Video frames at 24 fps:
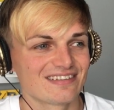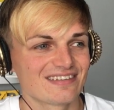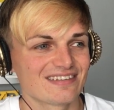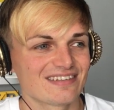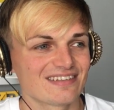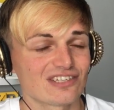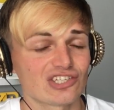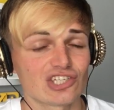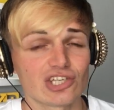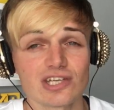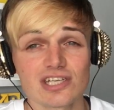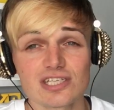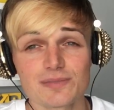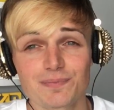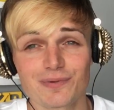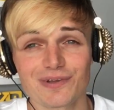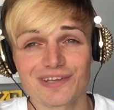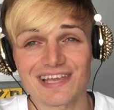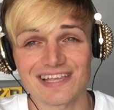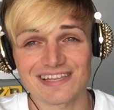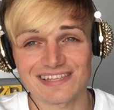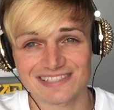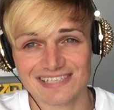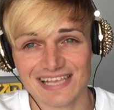She's
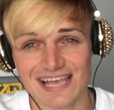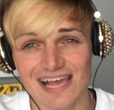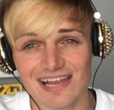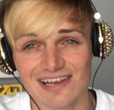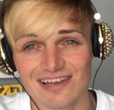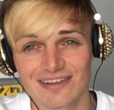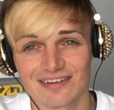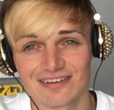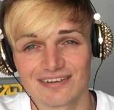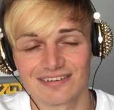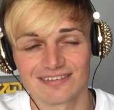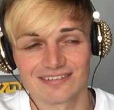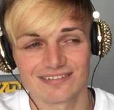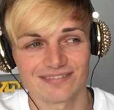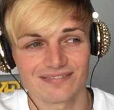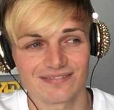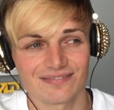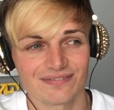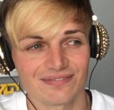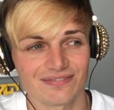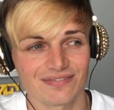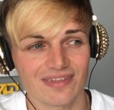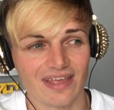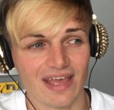bringing talent
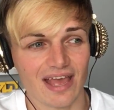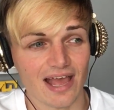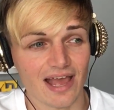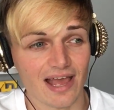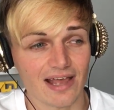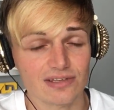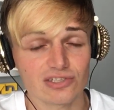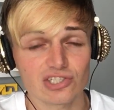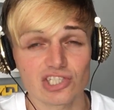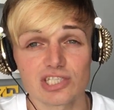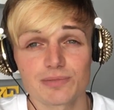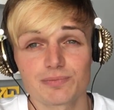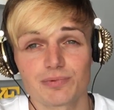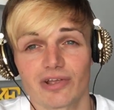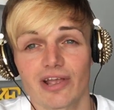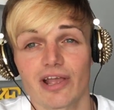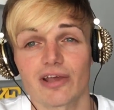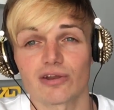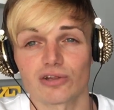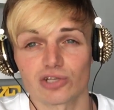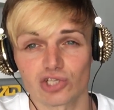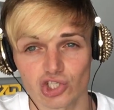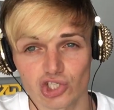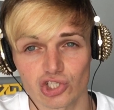and she's
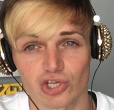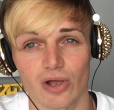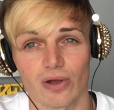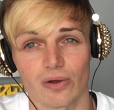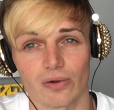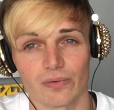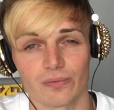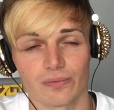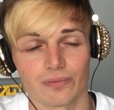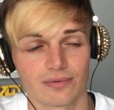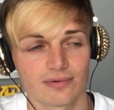bringing a show.